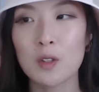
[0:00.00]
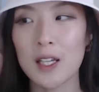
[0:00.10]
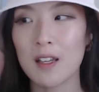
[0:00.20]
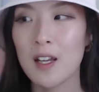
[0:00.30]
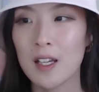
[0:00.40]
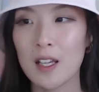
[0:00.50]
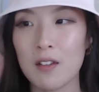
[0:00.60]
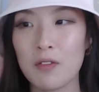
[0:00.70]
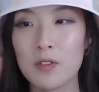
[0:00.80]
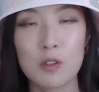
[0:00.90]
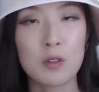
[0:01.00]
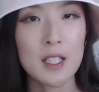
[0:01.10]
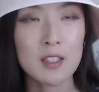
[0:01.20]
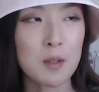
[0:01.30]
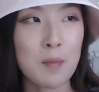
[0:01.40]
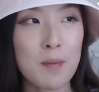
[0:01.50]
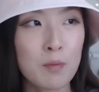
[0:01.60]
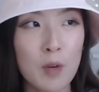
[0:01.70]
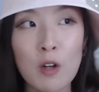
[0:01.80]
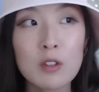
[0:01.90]
Like, if Jongdae is your
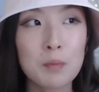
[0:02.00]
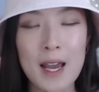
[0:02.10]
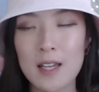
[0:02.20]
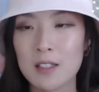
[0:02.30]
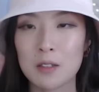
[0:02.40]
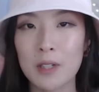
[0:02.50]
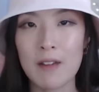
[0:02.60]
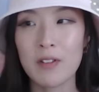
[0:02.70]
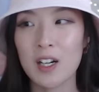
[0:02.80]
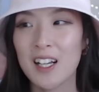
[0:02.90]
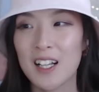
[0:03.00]
old bias or whatever,